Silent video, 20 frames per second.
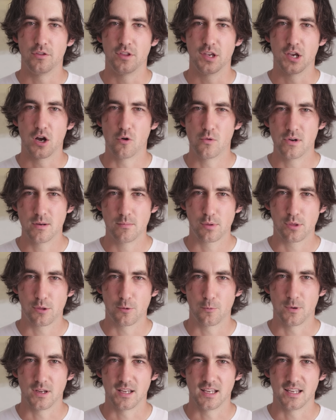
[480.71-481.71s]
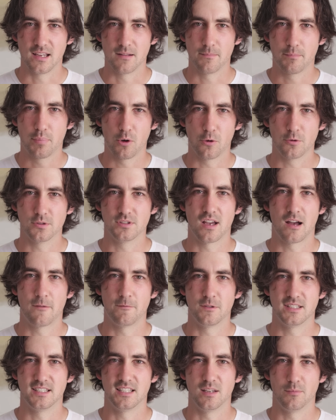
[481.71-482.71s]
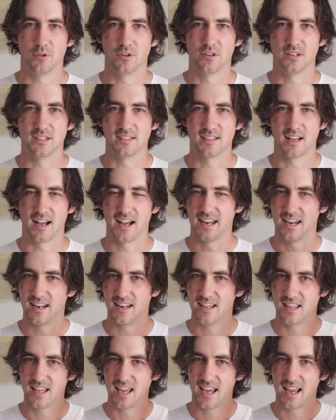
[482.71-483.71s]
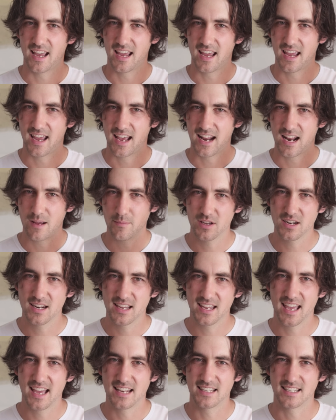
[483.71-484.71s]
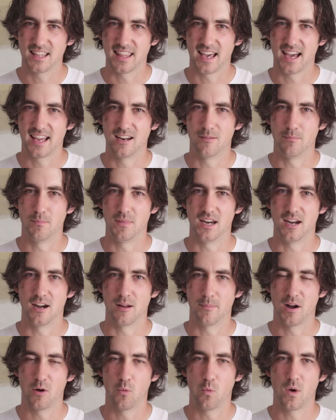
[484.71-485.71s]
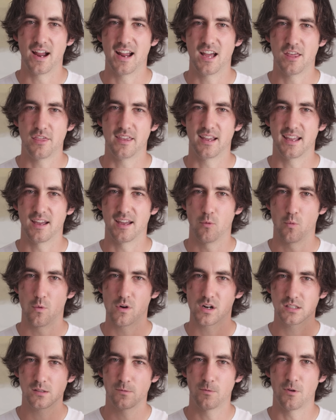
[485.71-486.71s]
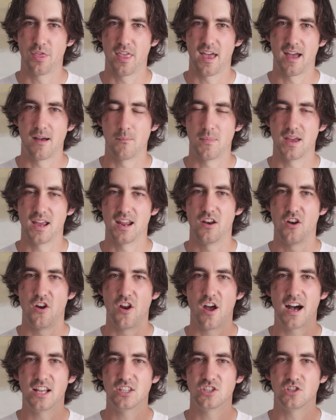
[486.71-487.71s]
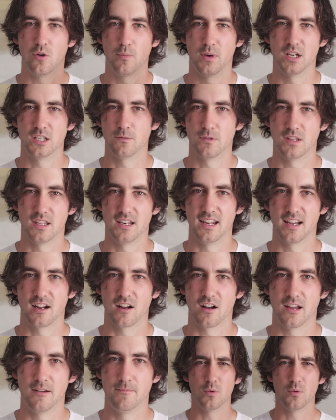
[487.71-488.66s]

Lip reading: the OM-3 pulls off a similar design, and I'm going to get to that in a minute about why I think it works for them and not so much for the Nikon.